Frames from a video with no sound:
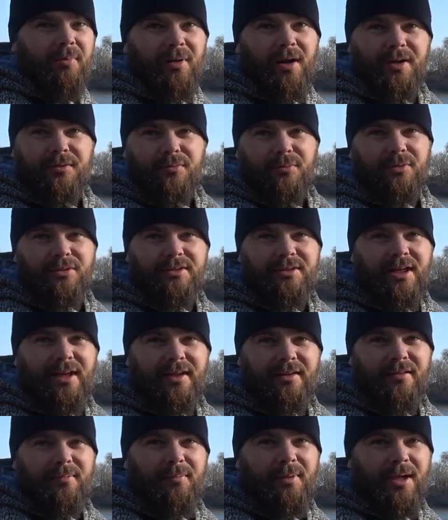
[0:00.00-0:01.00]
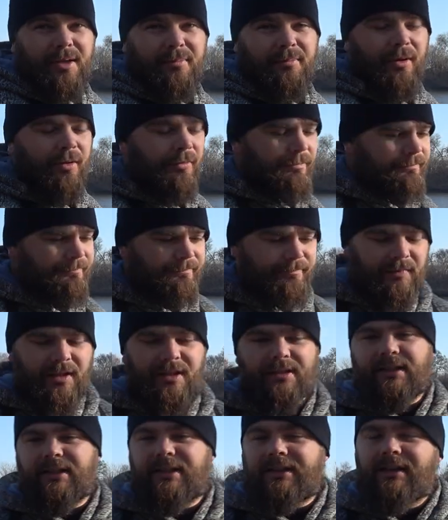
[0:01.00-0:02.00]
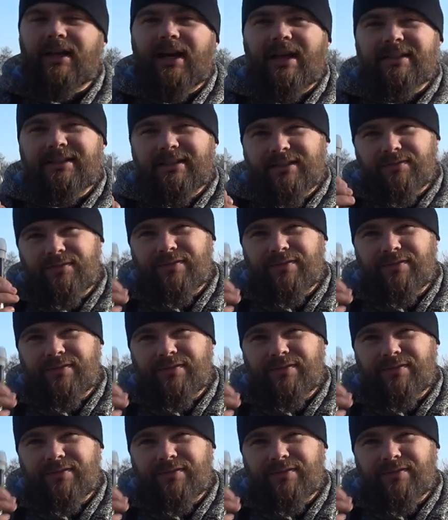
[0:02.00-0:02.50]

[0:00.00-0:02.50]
bright water and the black pole. And then at night, it